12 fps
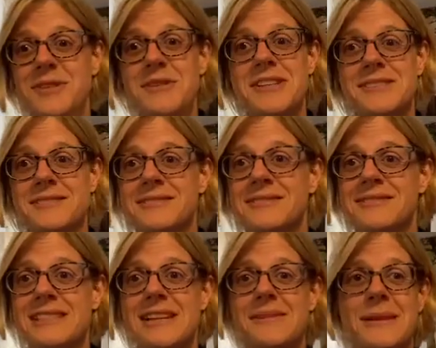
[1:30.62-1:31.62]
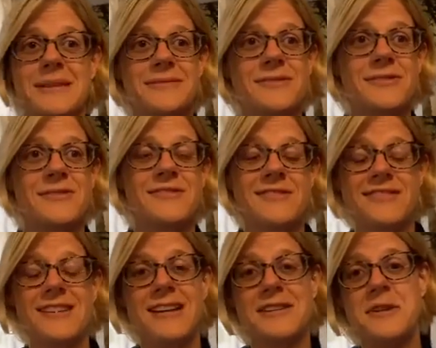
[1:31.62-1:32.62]
who doesn't? I mean,
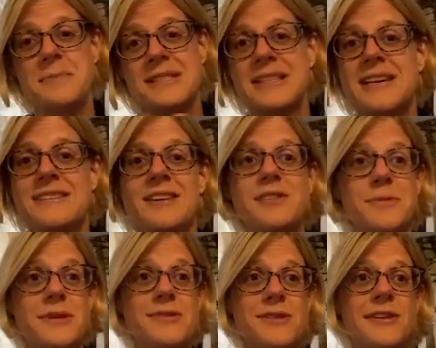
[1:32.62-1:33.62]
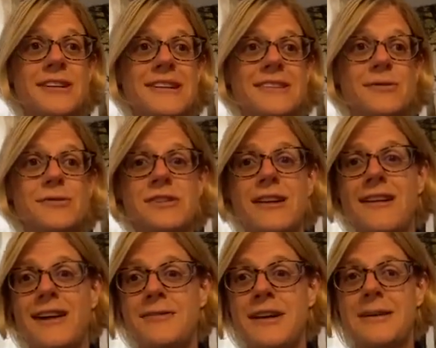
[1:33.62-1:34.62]
I don't know potatoes, but chocolate is also
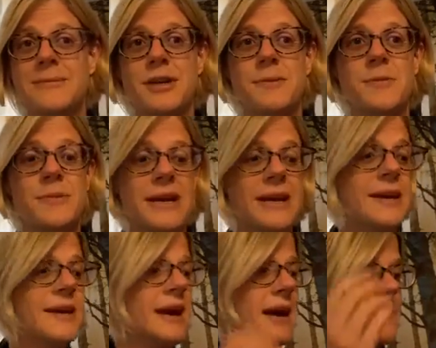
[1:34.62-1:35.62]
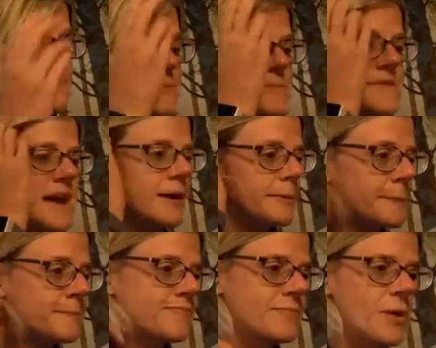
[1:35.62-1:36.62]
life. I am a human being. Now,
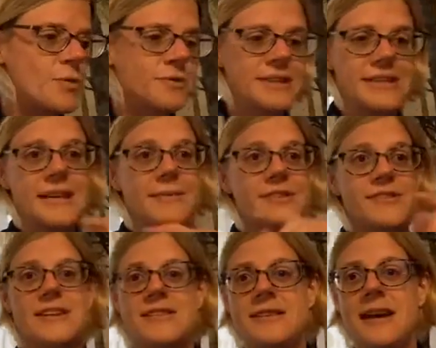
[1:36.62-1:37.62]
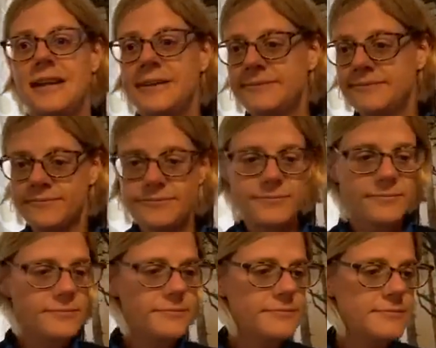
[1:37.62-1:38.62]
what I'm going to demonstrate today
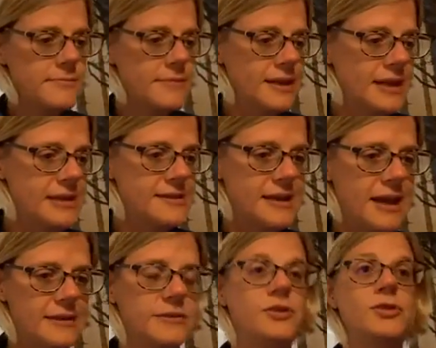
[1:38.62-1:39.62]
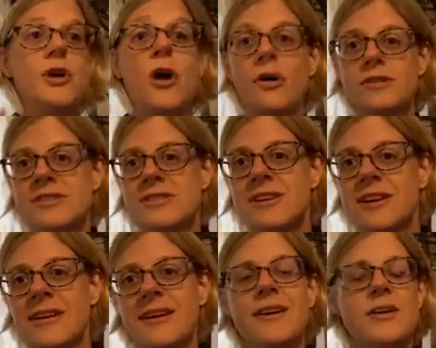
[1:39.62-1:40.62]
is that not
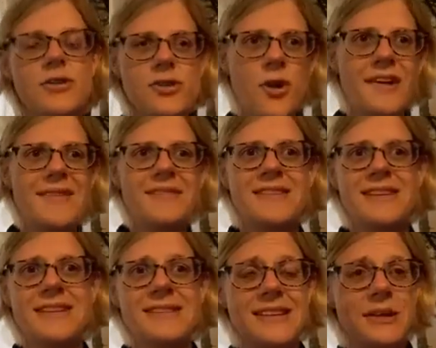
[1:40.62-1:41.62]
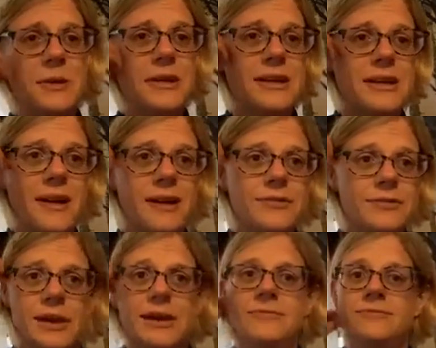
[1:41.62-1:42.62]
everything is equal in life,
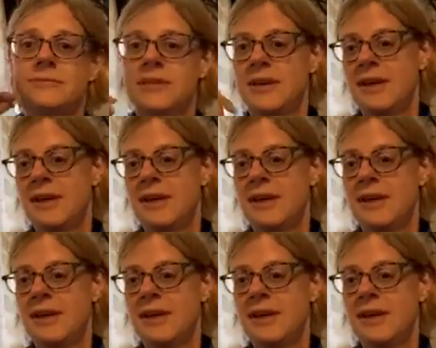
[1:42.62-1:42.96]
right?